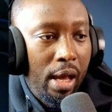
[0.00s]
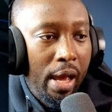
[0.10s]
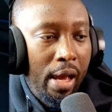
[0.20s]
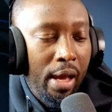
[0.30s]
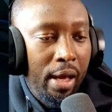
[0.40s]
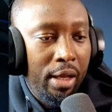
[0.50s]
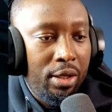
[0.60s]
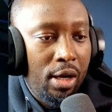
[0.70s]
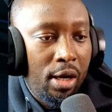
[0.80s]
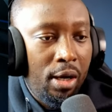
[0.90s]

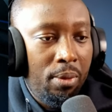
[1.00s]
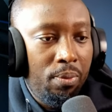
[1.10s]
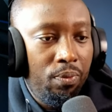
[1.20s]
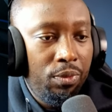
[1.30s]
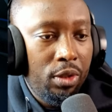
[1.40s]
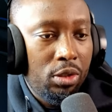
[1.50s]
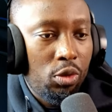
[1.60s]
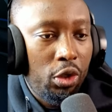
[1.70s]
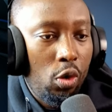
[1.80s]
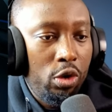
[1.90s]
And um,
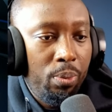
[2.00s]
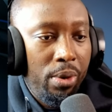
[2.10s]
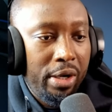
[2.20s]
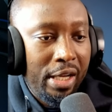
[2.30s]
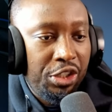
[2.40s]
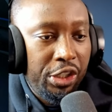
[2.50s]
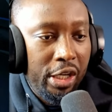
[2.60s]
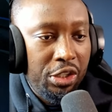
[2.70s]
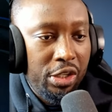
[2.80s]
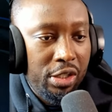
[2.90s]
so the only part that
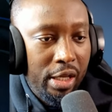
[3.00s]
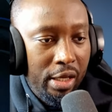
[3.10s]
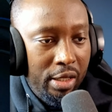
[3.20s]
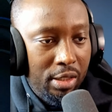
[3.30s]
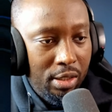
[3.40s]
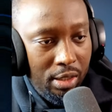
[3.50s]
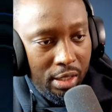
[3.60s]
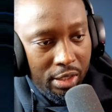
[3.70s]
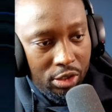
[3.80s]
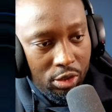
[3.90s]
changes is
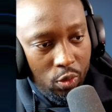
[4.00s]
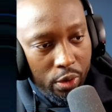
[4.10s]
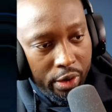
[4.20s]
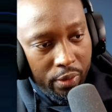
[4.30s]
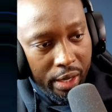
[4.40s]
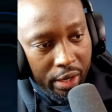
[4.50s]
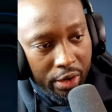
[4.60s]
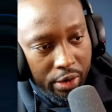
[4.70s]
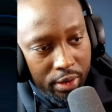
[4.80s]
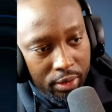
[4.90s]
this square right
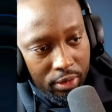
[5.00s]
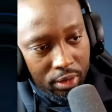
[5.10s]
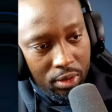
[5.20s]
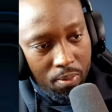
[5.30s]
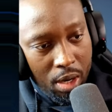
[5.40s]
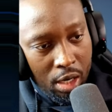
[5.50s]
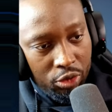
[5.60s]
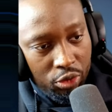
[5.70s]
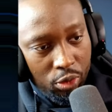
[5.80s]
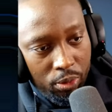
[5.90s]
here, the
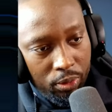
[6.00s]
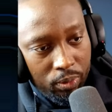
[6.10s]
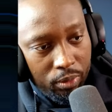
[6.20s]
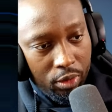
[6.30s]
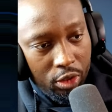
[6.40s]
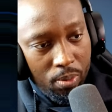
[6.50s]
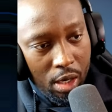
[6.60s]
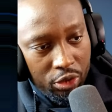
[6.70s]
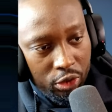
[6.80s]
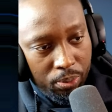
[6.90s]
module, the
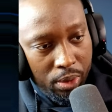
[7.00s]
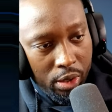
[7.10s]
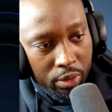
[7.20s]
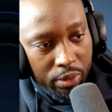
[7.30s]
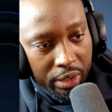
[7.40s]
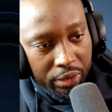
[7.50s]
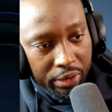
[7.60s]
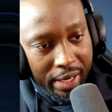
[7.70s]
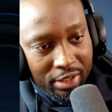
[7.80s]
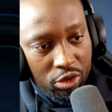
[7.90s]
modular part right
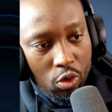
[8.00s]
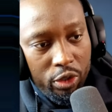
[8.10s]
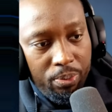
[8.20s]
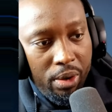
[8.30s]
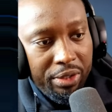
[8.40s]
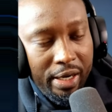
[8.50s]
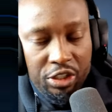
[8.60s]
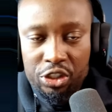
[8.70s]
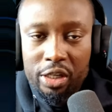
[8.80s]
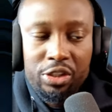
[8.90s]
there. That's the only part that
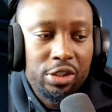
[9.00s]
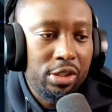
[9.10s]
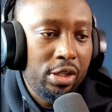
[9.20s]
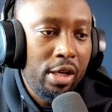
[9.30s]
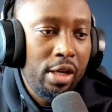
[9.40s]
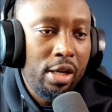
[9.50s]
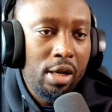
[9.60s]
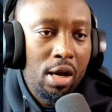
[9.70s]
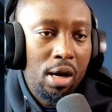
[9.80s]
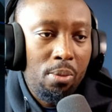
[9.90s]
changes
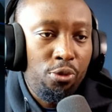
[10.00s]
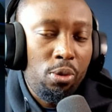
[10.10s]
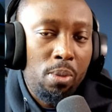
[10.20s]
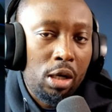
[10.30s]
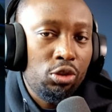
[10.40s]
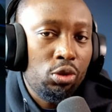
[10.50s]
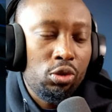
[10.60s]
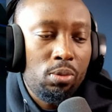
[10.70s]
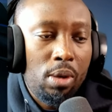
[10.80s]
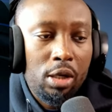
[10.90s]
um, from module
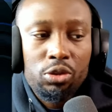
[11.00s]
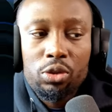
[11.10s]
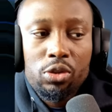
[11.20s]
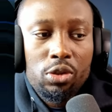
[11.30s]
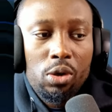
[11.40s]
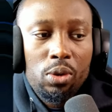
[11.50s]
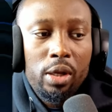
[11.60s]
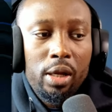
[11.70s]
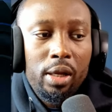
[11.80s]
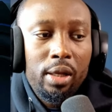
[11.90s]
to module. So
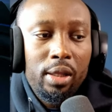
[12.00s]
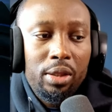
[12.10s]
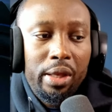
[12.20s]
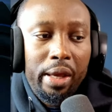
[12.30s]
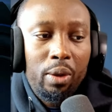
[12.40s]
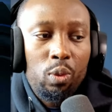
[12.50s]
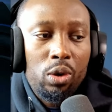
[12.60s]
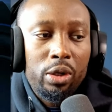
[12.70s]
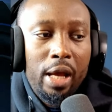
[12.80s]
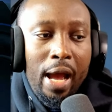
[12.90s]
they
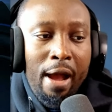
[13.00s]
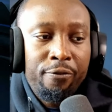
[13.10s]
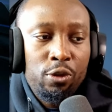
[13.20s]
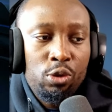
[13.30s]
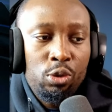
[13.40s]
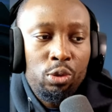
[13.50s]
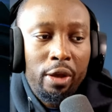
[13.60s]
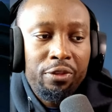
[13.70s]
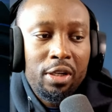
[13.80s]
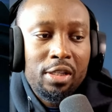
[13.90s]
would have to,
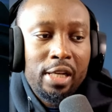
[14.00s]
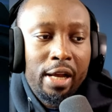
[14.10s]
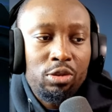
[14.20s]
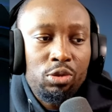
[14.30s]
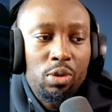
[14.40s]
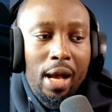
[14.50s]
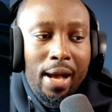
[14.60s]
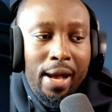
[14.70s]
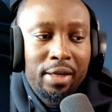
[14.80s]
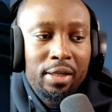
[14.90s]
if they decide to
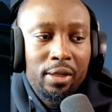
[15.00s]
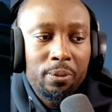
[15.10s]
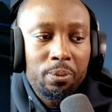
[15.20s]
add